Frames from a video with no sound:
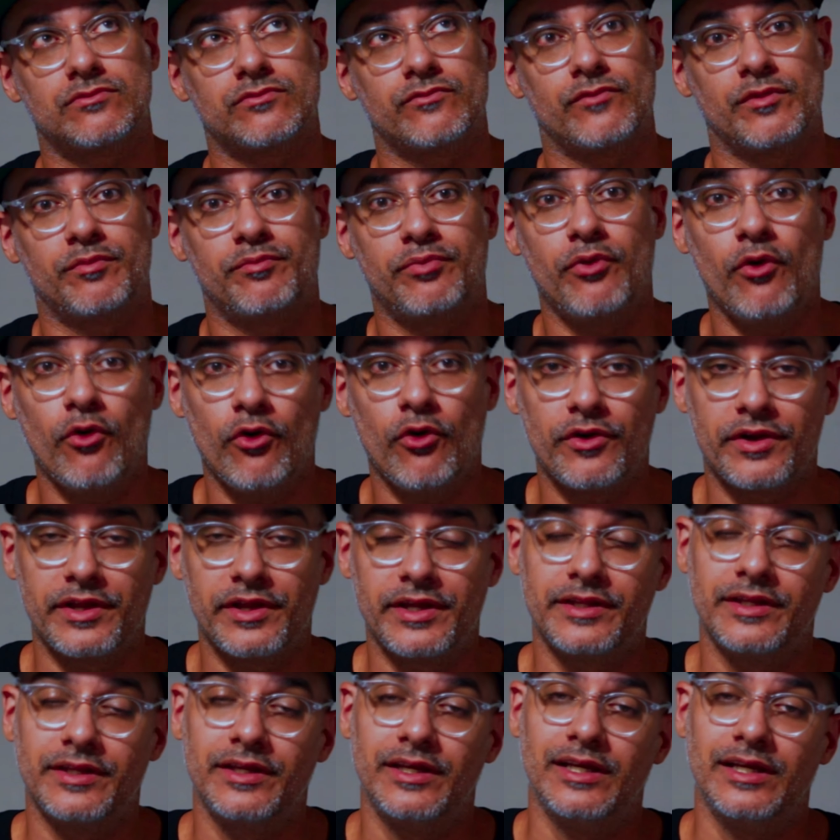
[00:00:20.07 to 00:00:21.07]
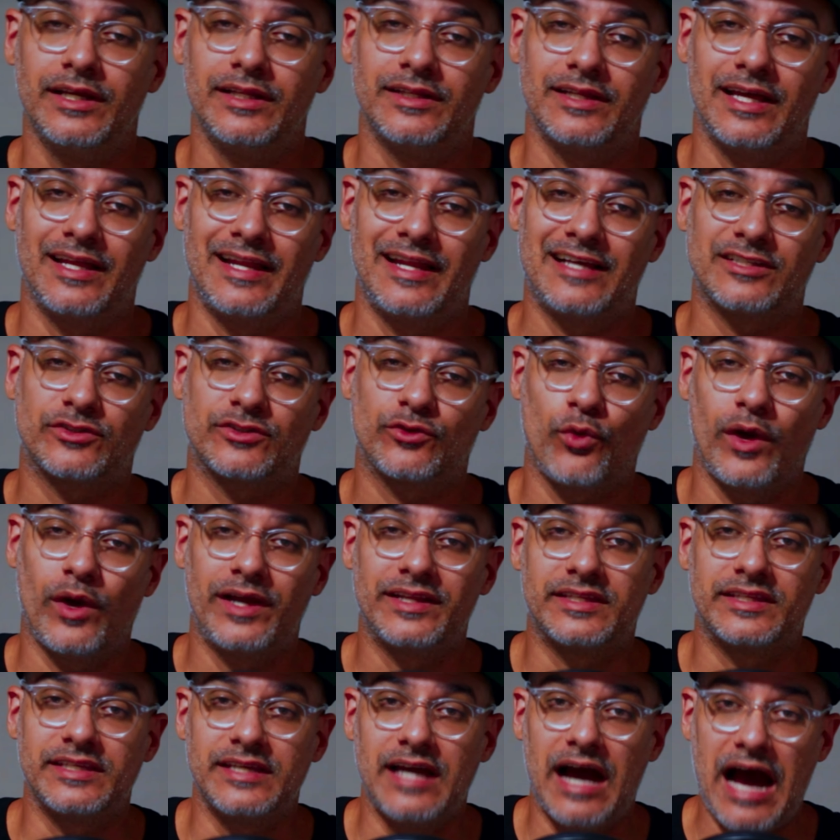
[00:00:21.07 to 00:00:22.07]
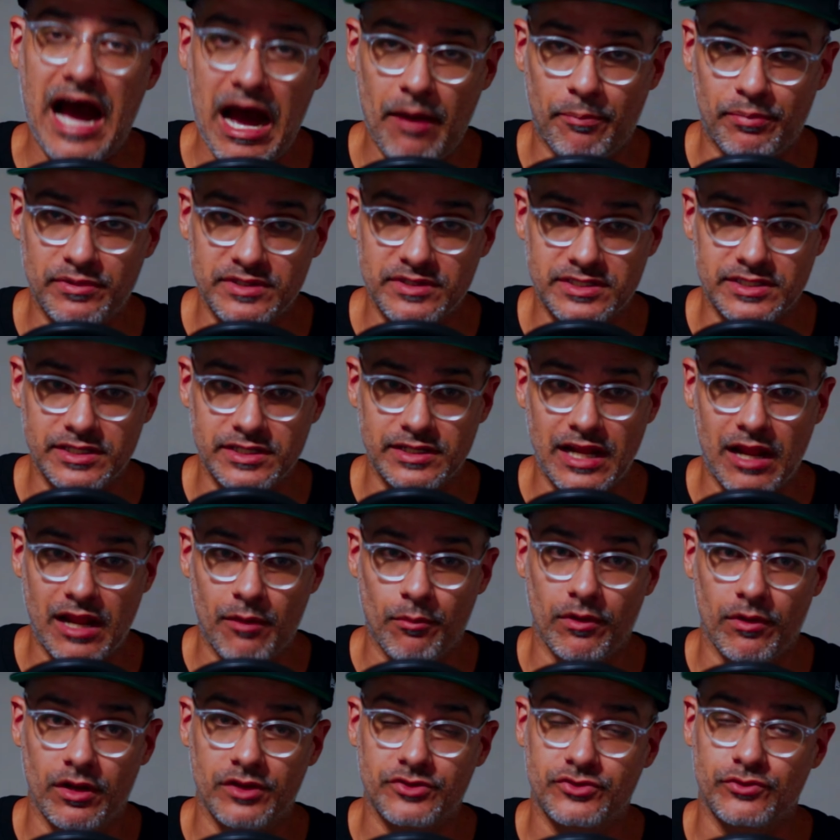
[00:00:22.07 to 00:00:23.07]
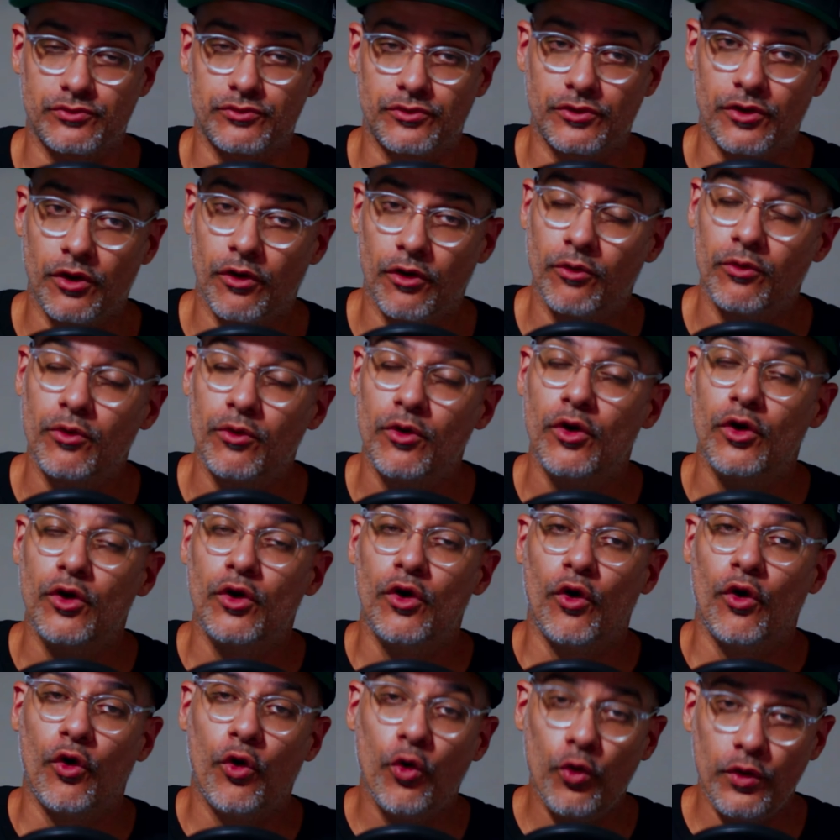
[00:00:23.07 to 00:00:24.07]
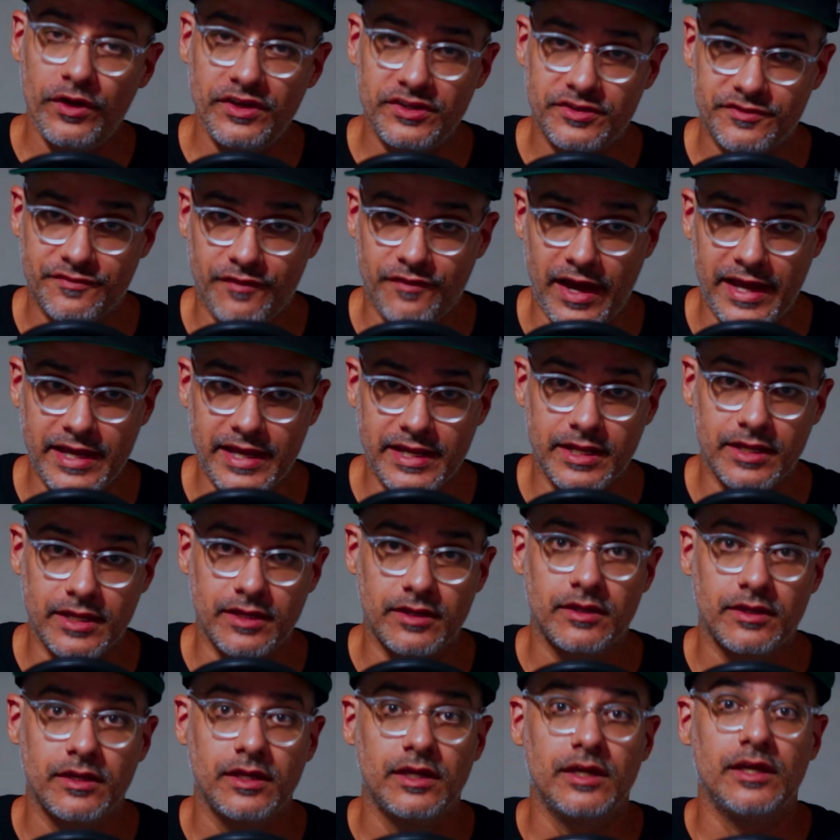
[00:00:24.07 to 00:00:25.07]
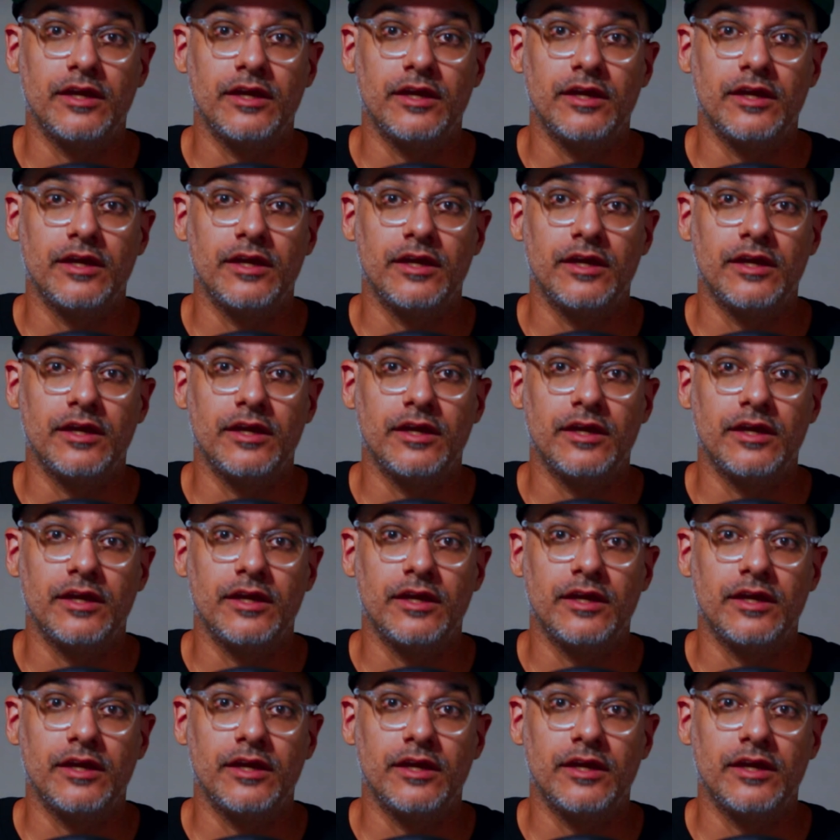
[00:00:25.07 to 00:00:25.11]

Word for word: reported that that's quite the opposite, I'm gonna let you know who he's fighting